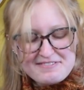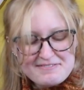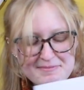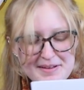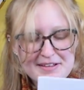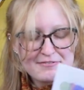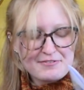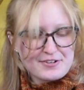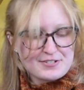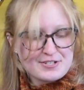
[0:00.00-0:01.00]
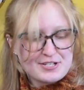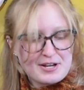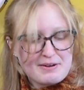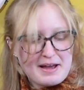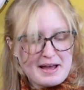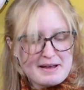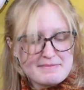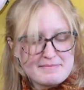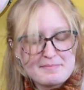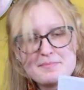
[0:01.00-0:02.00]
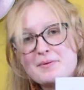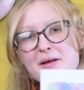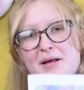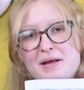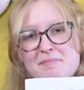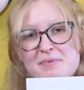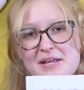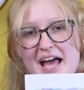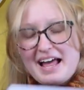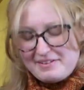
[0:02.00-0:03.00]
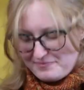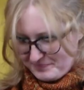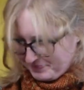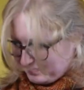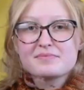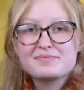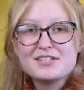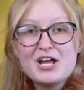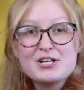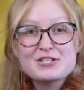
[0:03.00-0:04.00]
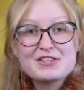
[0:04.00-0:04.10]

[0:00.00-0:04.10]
from a little photo shoot. But yeah, so